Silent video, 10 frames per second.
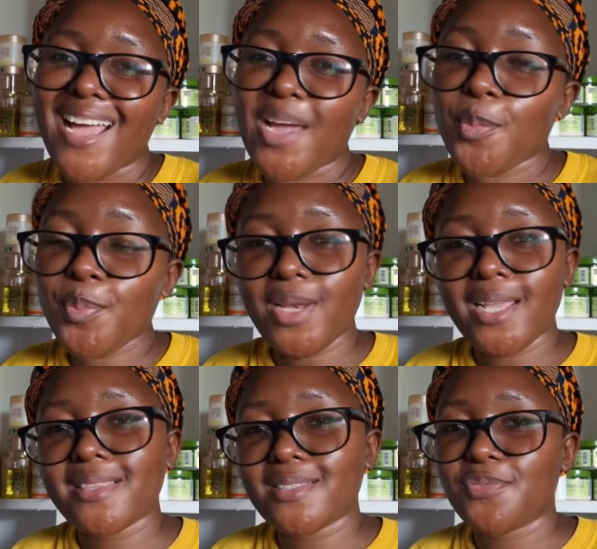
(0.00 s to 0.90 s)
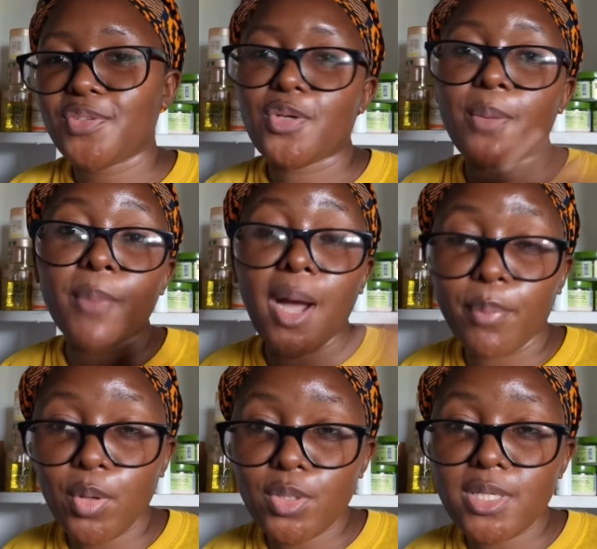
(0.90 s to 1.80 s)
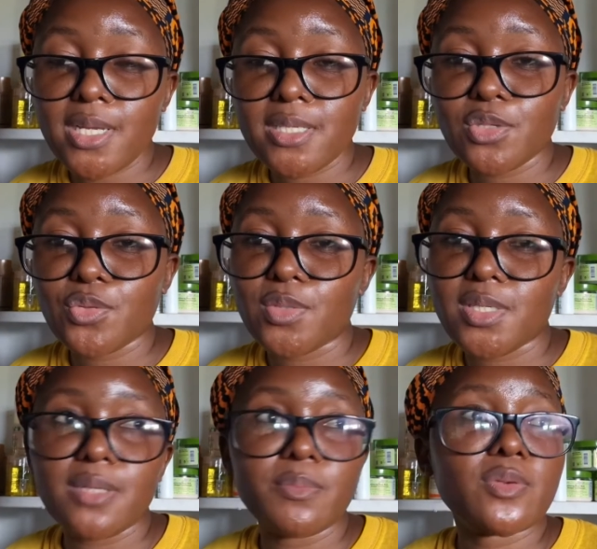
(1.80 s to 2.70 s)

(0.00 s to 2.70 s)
I hope you like this video. I'm uploading it today